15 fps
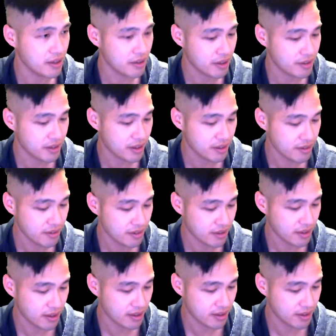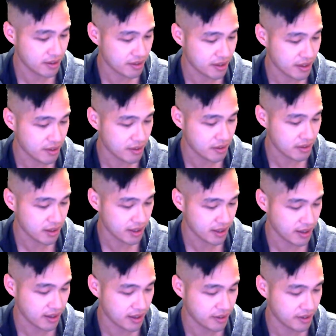skill
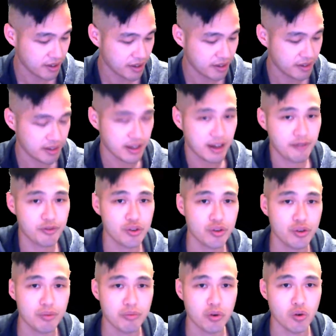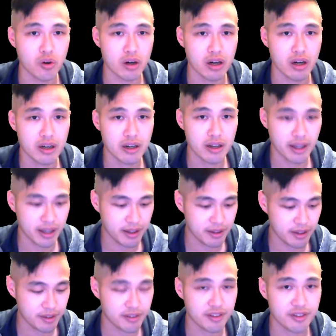ticket. As you can see, I have 2 more, and
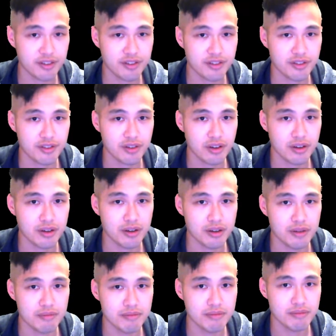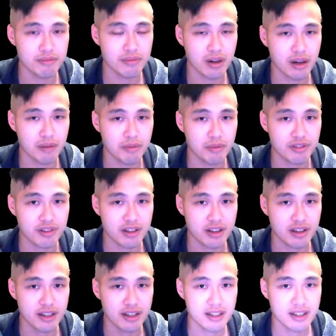this is almost
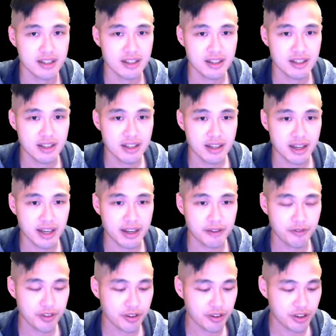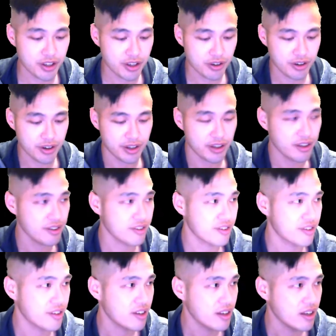done. And if you're
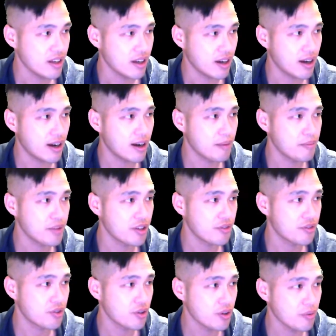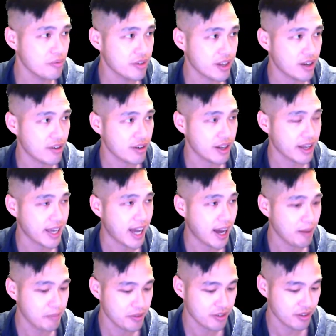curious, the zooms that are in the
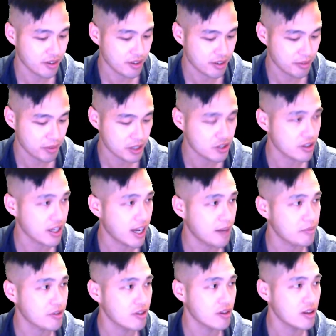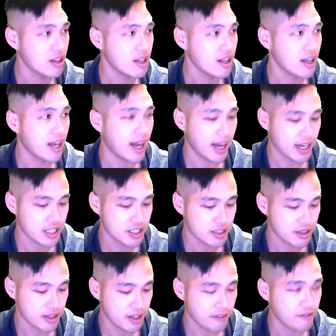capsule, the special capsule,
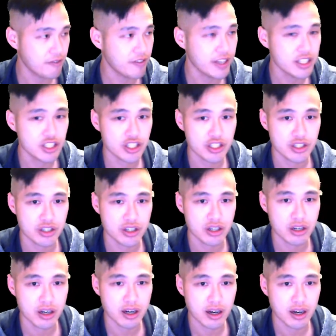actually feature